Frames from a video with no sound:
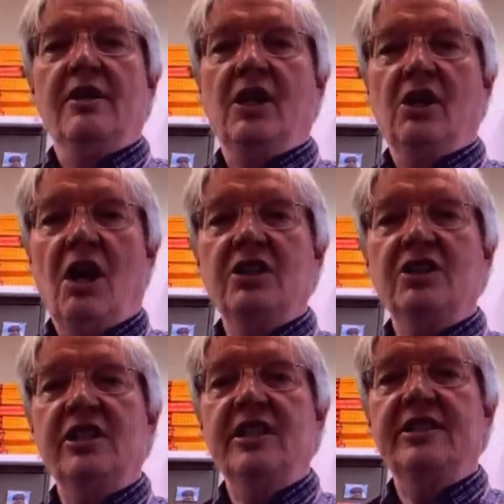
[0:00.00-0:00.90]
the
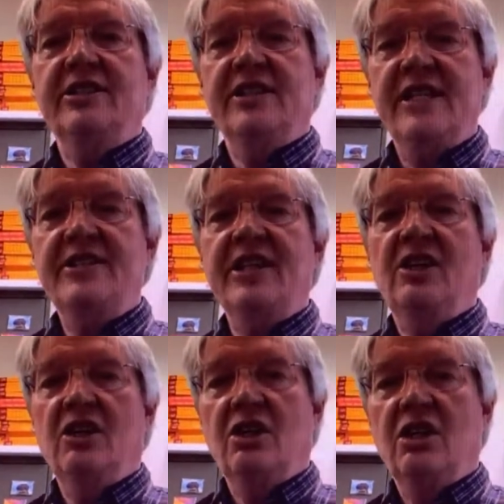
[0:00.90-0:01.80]
cost that cities
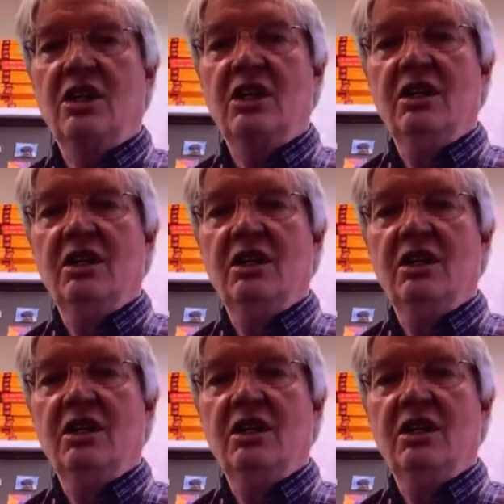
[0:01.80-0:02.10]
incur.